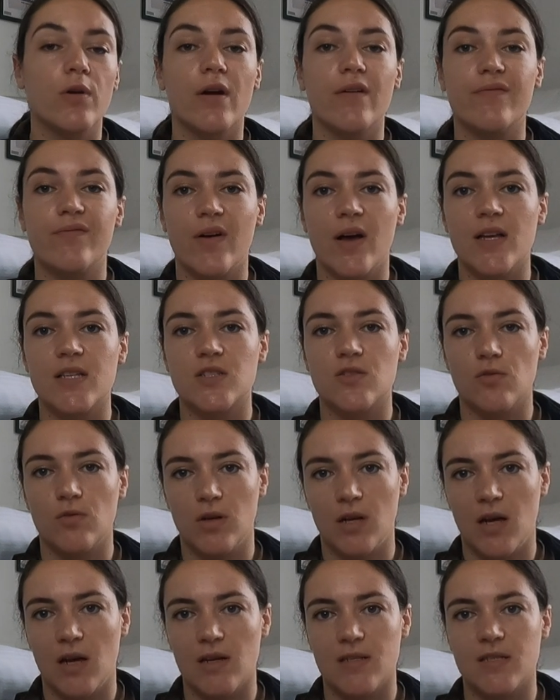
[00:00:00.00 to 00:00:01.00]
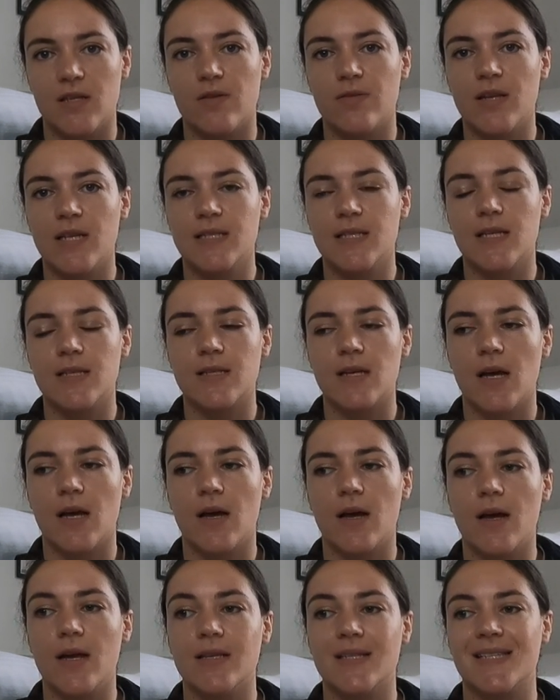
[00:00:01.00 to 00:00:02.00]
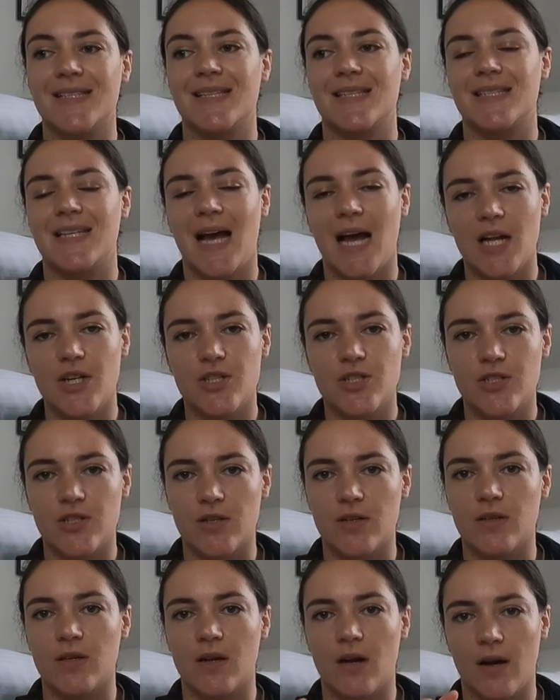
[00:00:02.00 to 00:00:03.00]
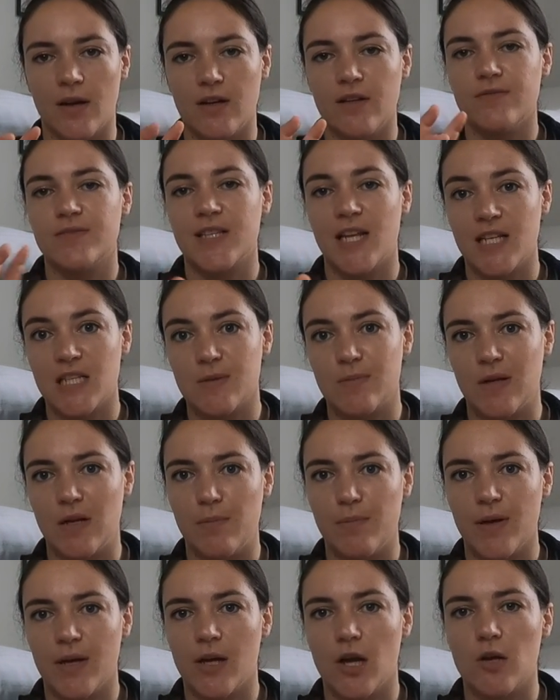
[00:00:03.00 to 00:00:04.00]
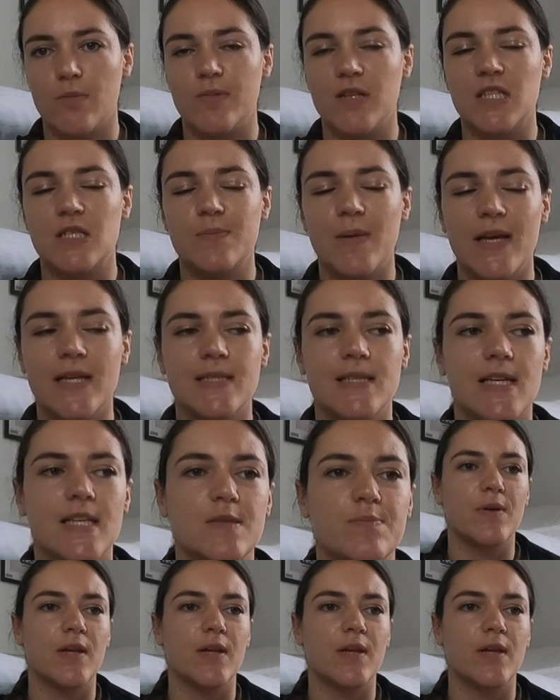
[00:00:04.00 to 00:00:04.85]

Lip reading: go first or last. So this is attached to the kind of sensible in big open spaces,